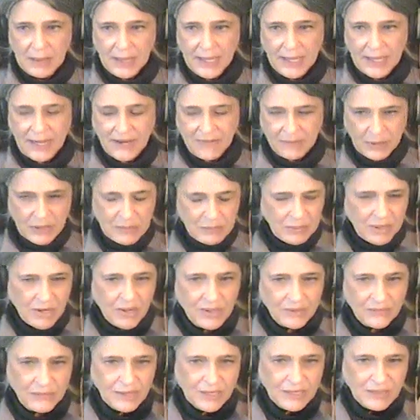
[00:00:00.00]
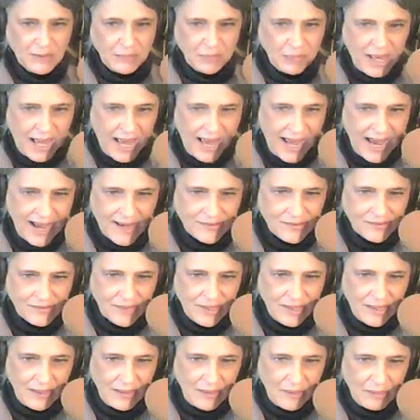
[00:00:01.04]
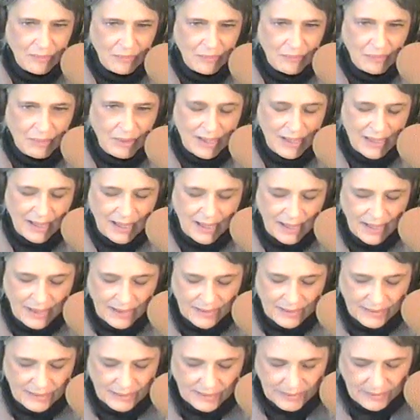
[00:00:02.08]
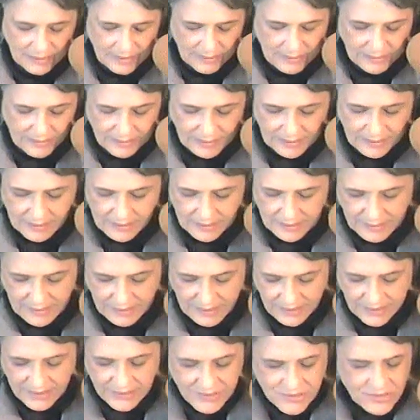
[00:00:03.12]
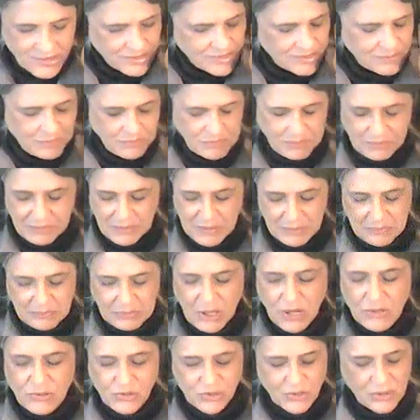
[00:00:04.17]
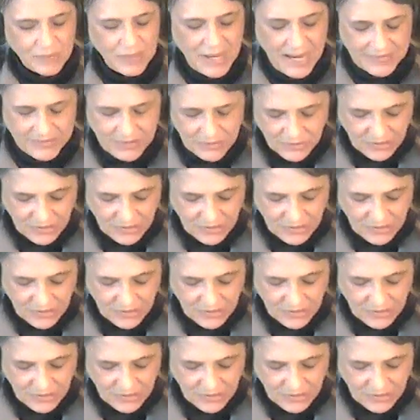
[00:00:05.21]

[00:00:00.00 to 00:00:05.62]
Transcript: And I've been part of it in the past, but it blows your mind.